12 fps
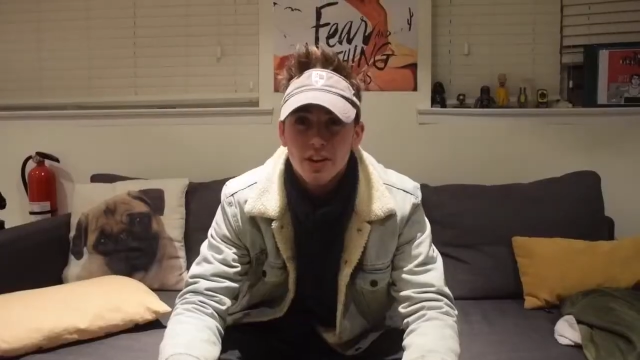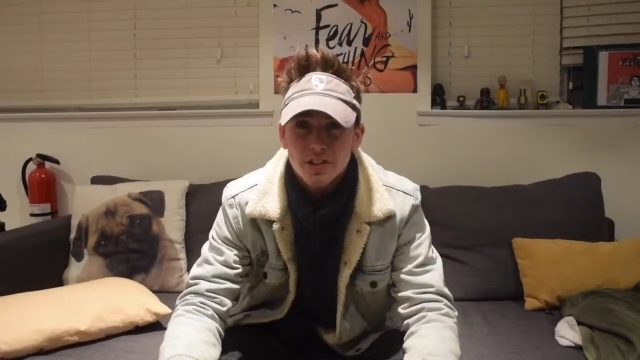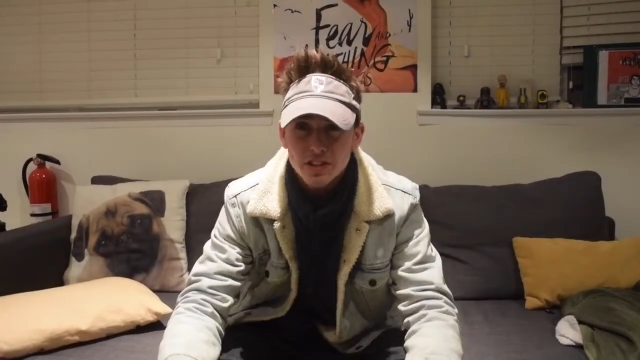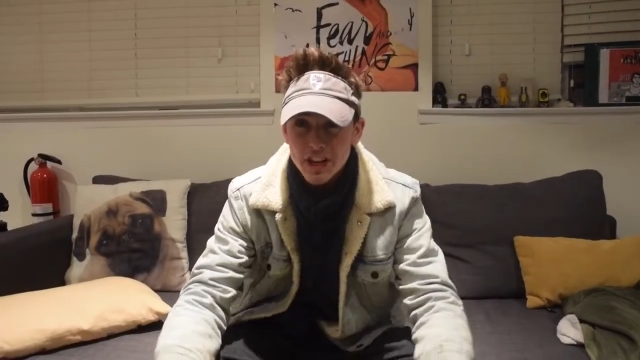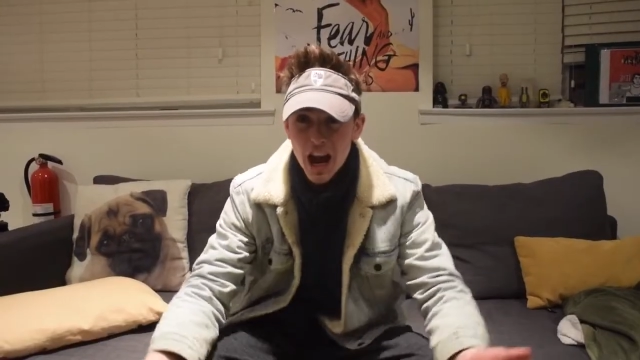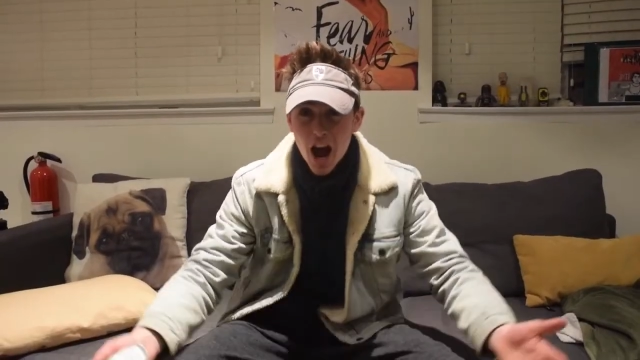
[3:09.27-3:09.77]

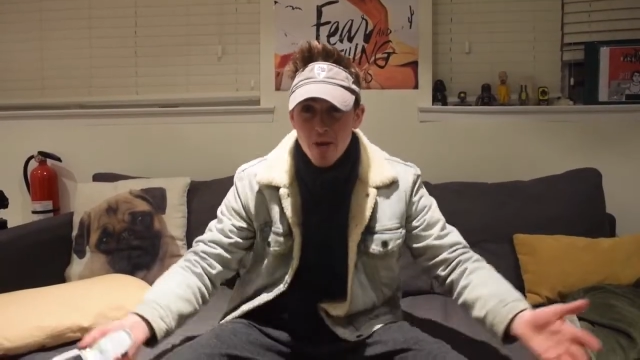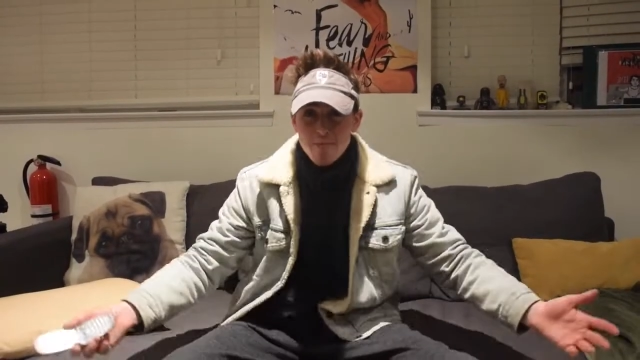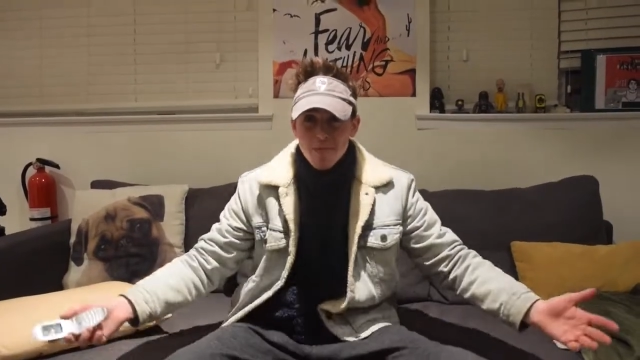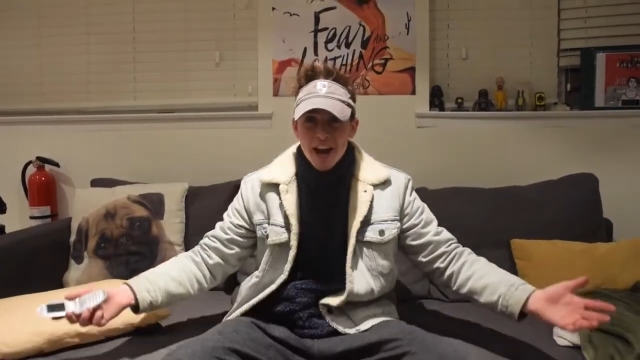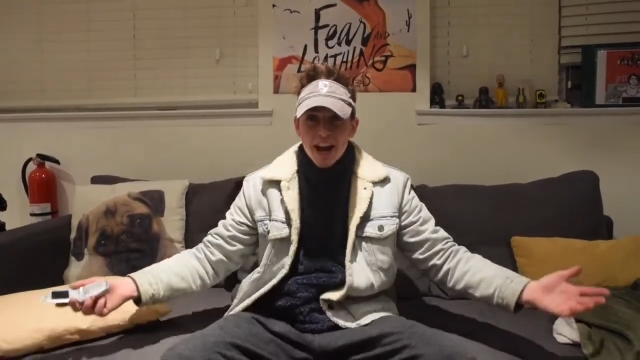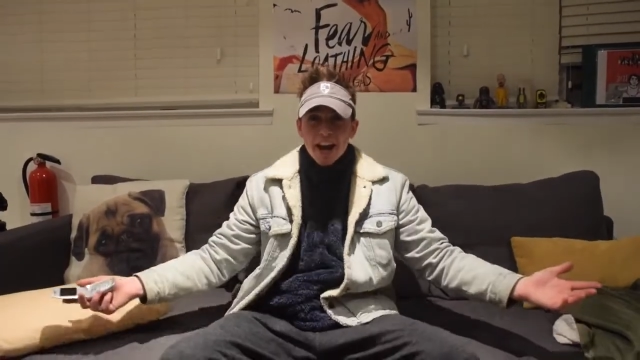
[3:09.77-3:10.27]
Snub
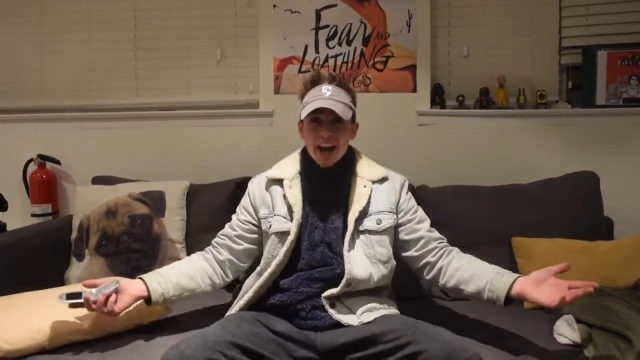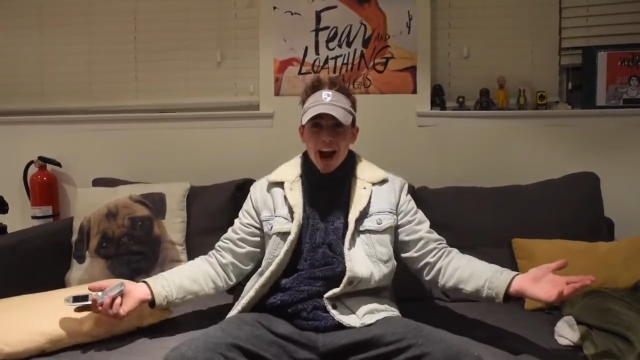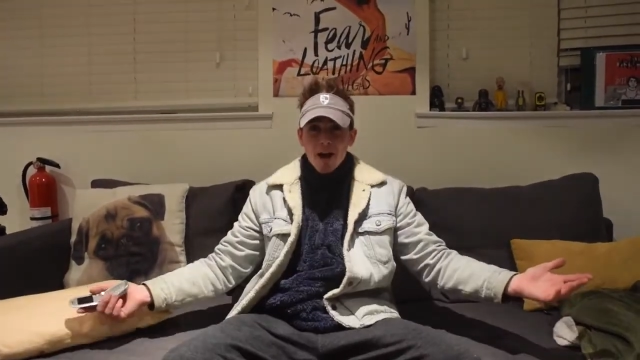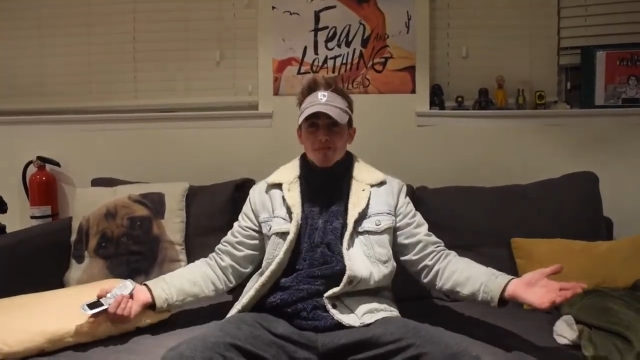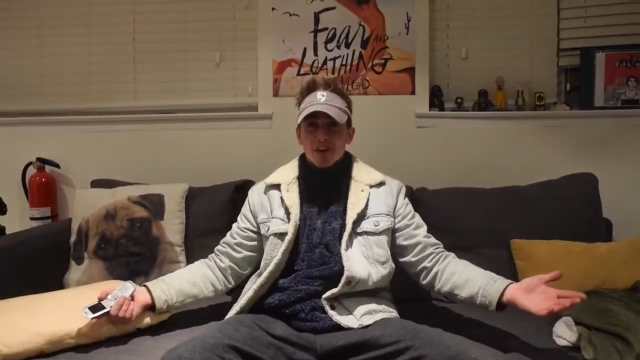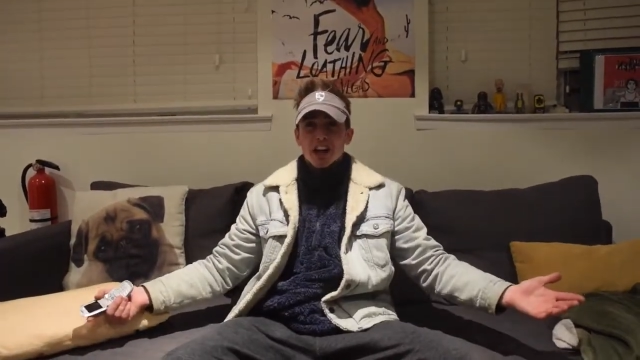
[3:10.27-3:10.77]
me!
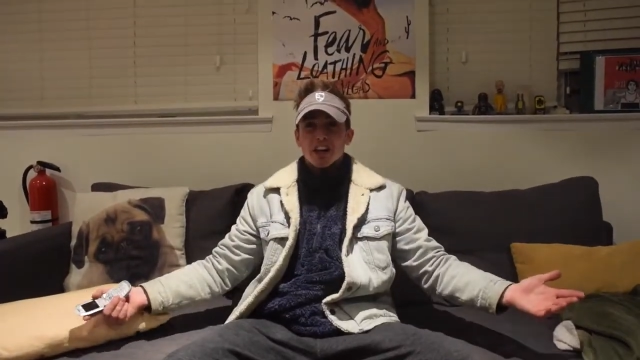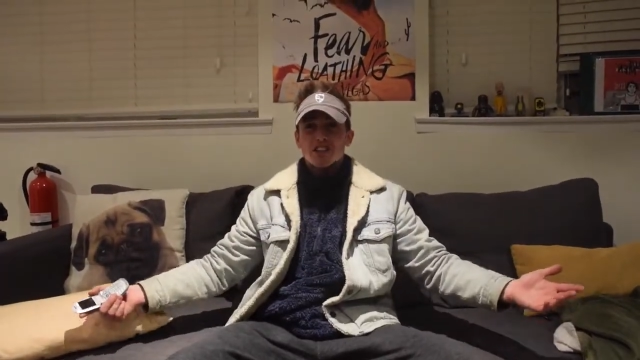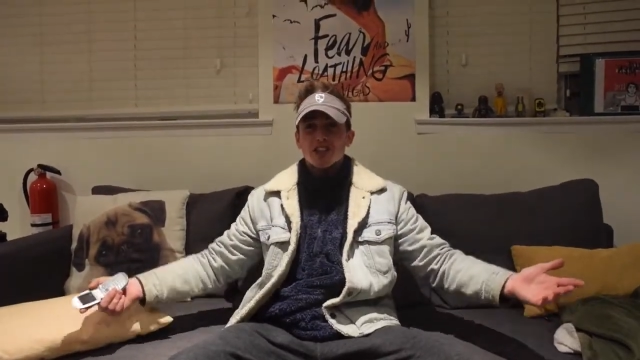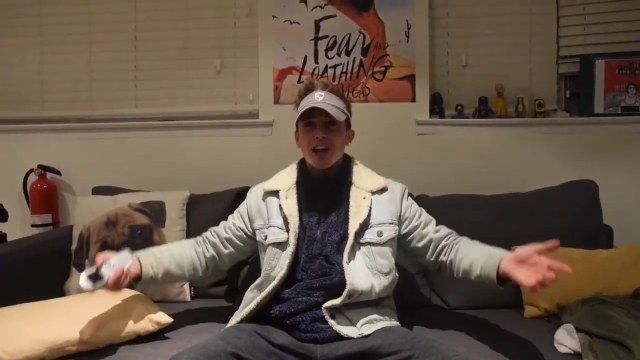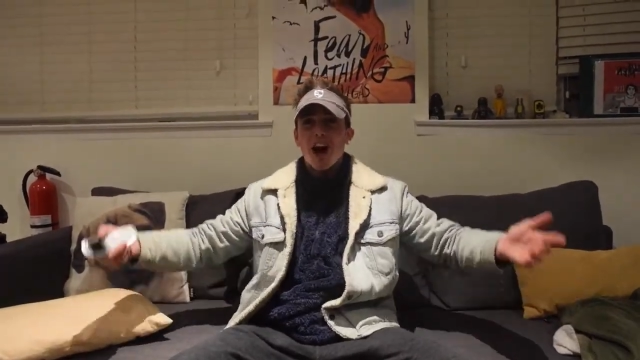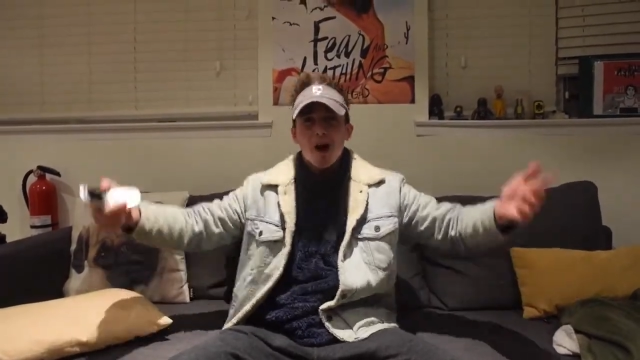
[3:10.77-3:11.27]
I'm gonna
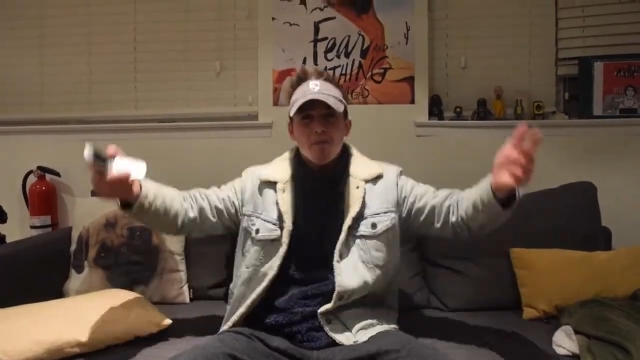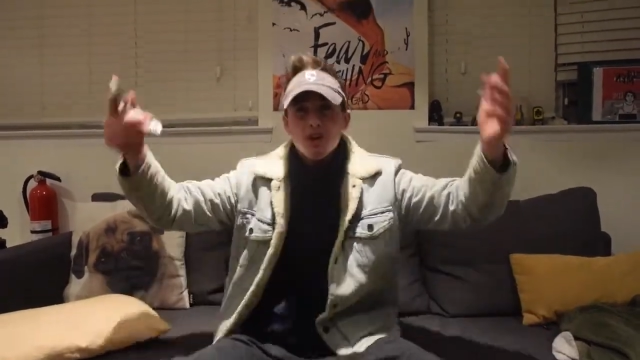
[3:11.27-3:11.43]
snub